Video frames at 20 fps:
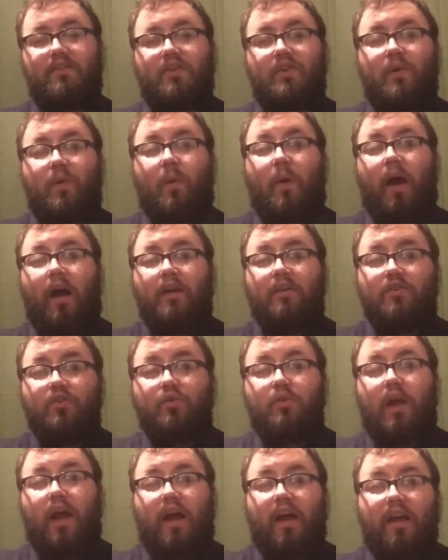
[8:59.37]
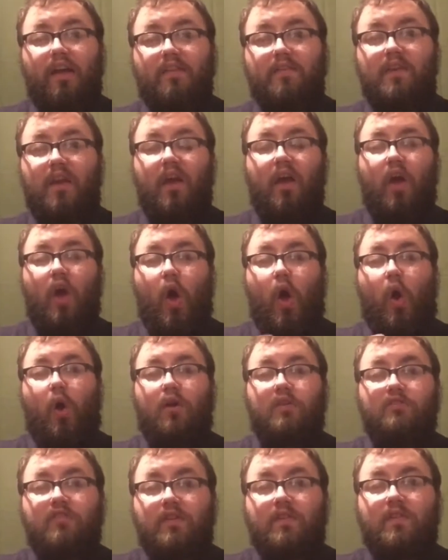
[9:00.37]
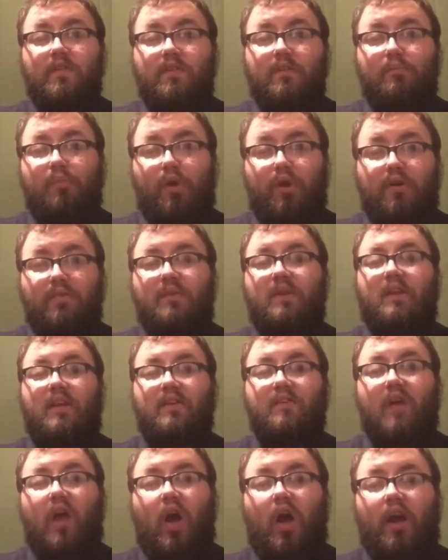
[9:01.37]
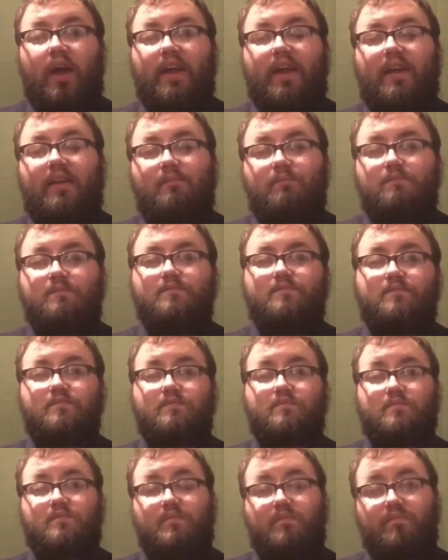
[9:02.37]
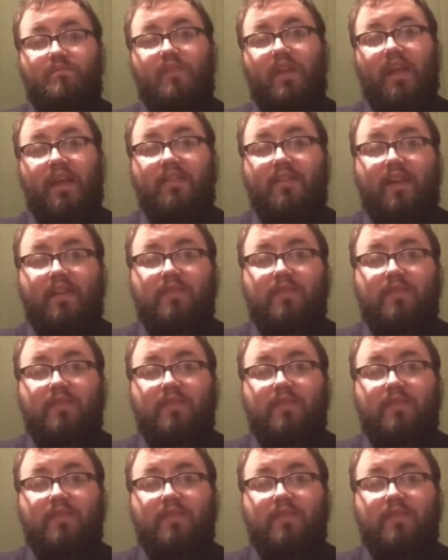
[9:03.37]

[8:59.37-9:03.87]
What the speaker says: You know, you guys are just as a part of it as I am. And